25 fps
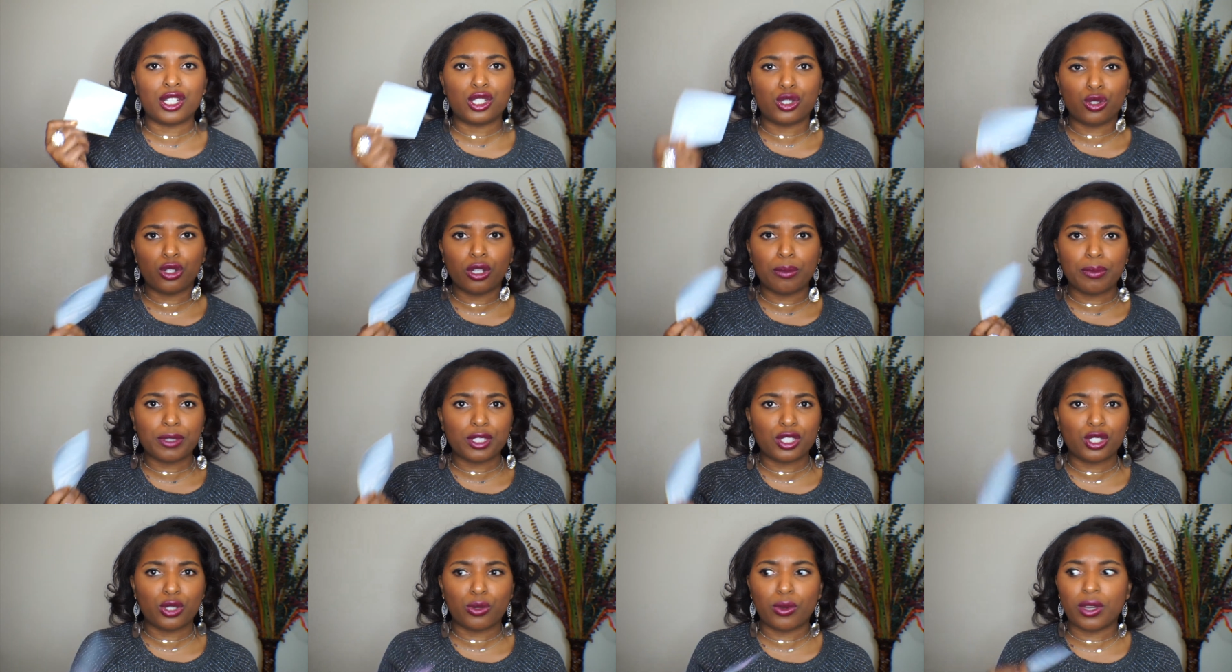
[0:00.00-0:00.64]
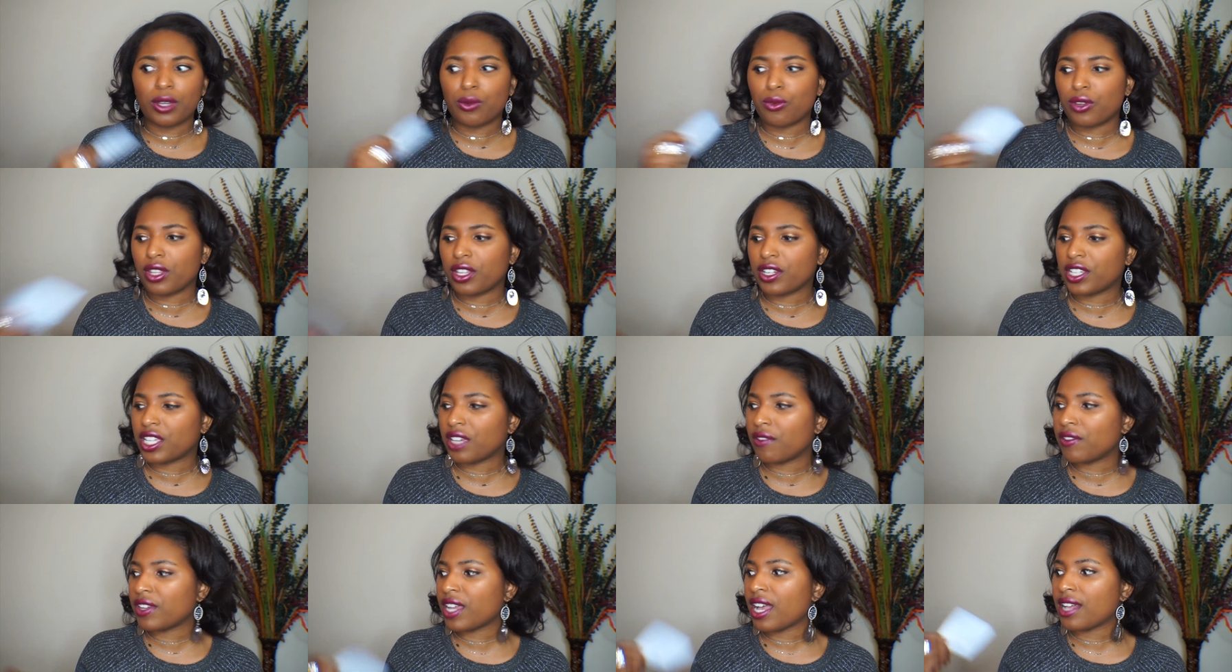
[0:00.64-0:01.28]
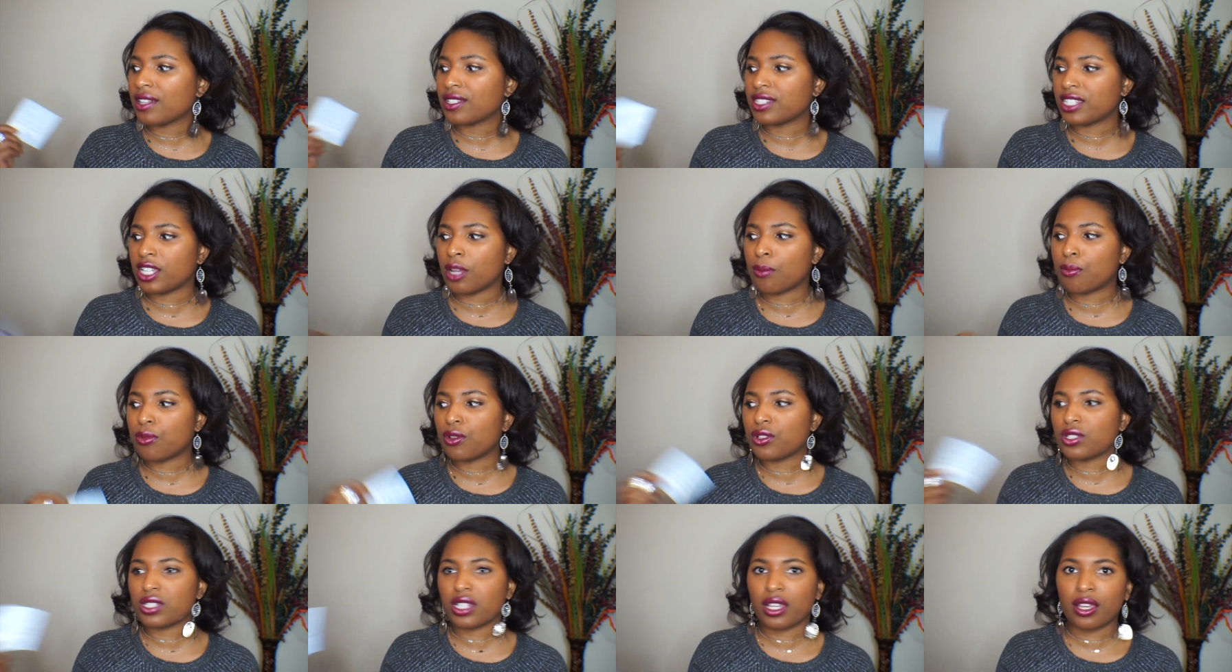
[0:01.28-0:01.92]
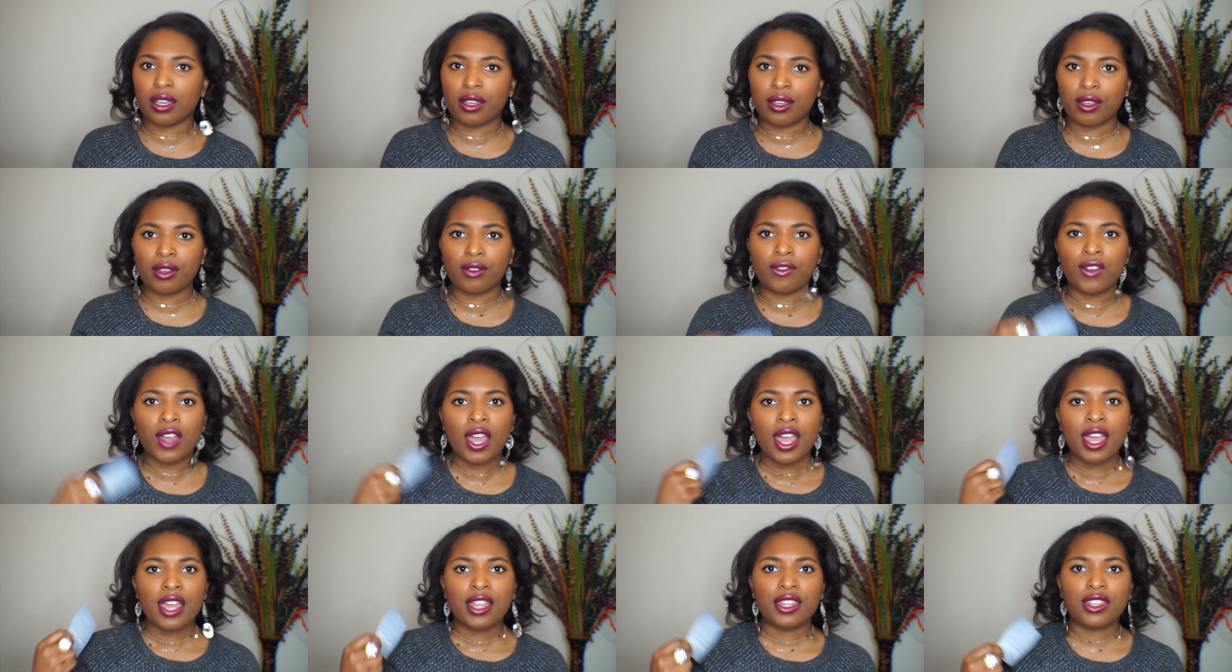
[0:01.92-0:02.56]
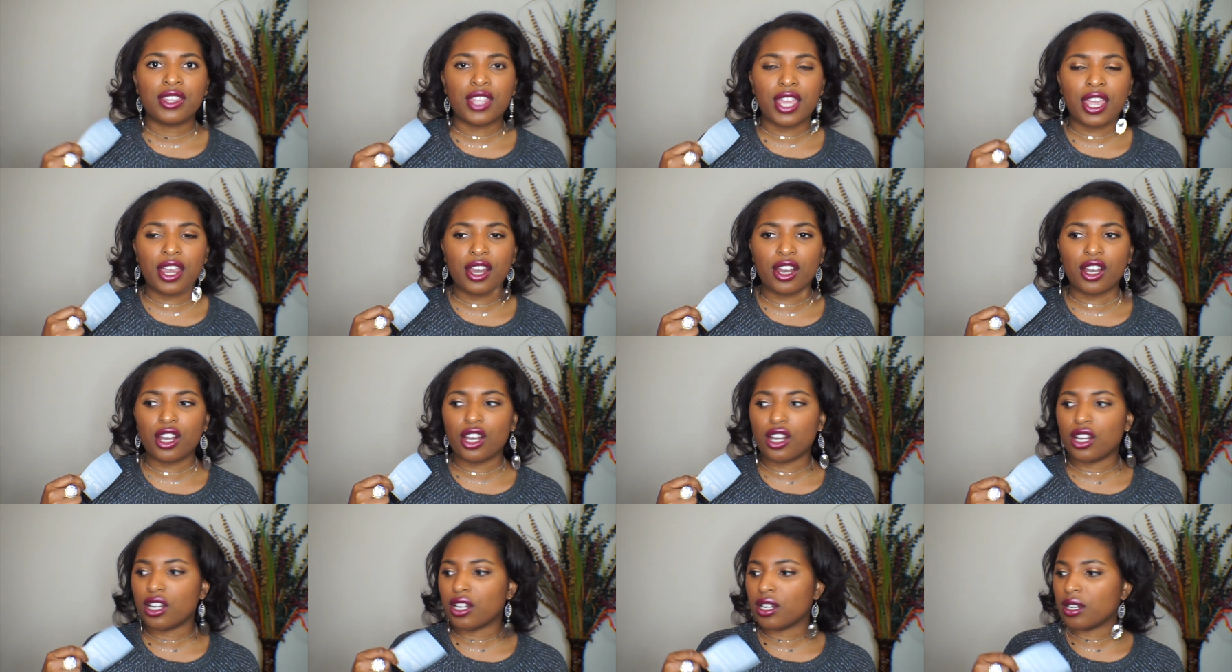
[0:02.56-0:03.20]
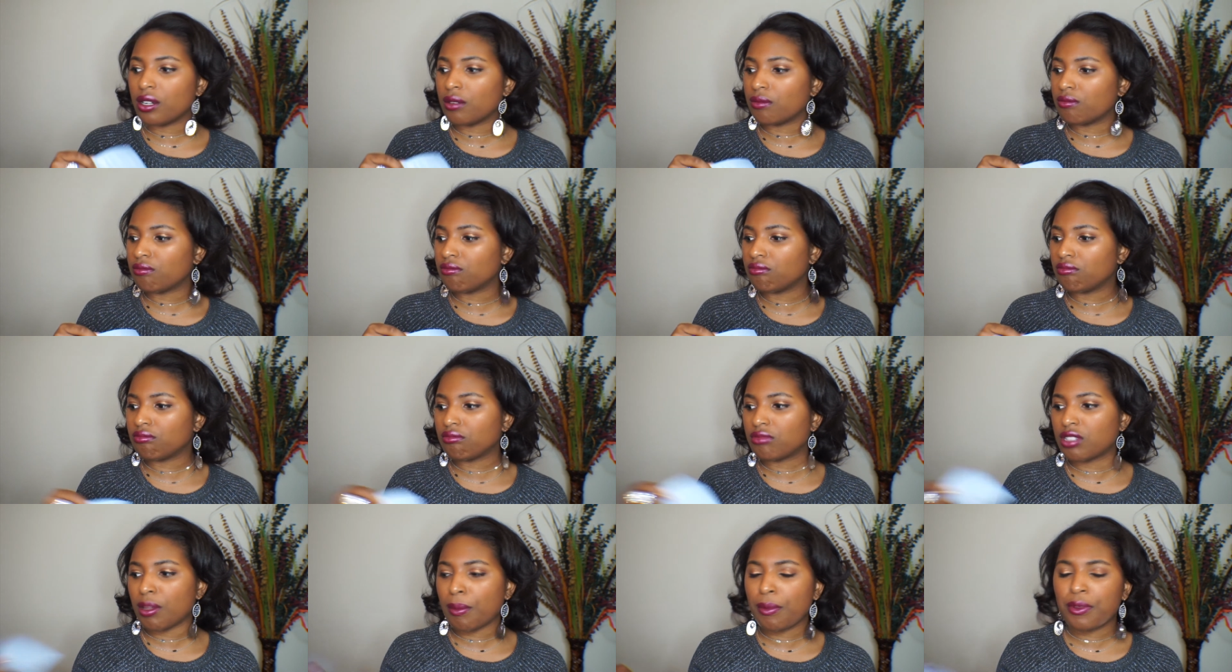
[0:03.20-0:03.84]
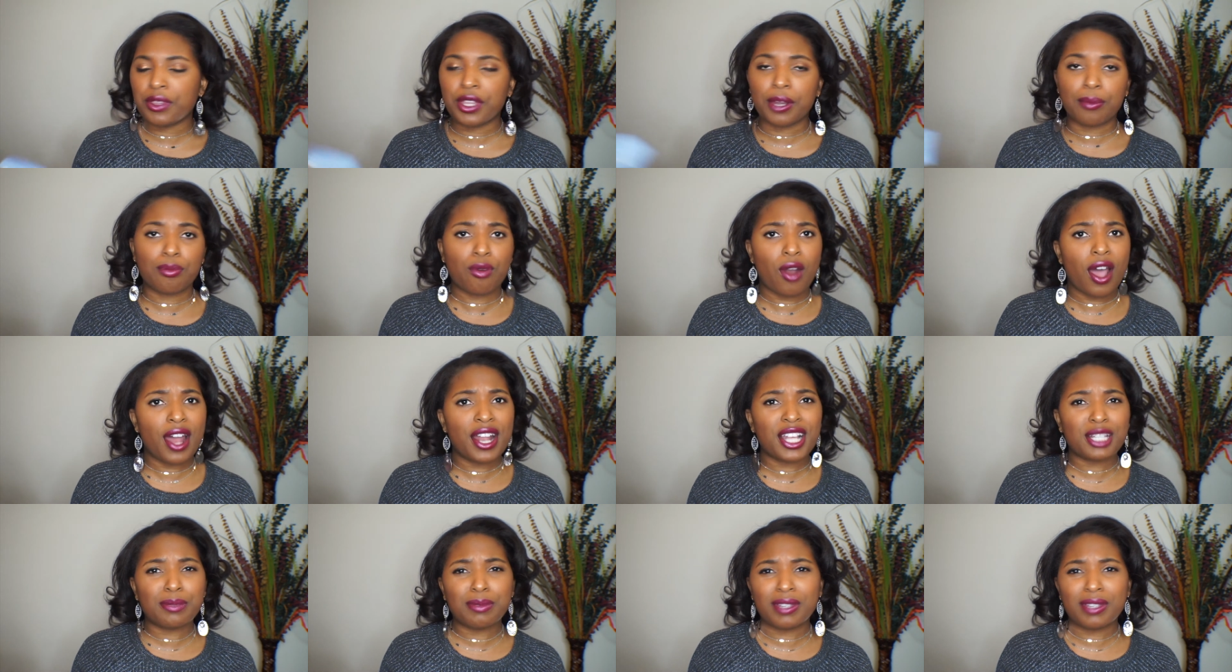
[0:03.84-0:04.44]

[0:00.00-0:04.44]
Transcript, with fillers: Julep is doing, where they're giving out samples of their some of their products,